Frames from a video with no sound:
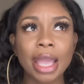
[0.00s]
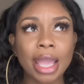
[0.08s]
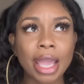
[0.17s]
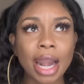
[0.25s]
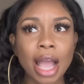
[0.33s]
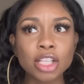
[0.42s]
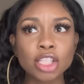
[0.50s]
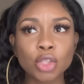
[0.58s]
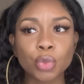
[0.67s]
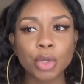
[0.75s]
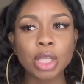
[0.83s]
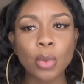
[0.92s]
And I
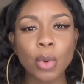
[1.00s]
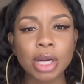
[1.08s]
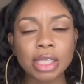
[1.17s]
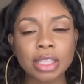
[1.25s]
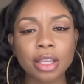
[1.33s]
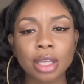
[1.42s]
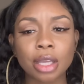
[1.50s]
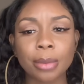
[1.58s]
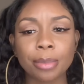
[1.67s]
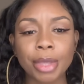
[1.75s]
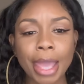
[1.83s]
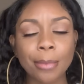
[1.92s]
just really wanted
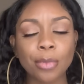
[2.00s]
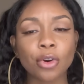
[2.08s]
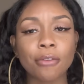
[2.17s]
to be able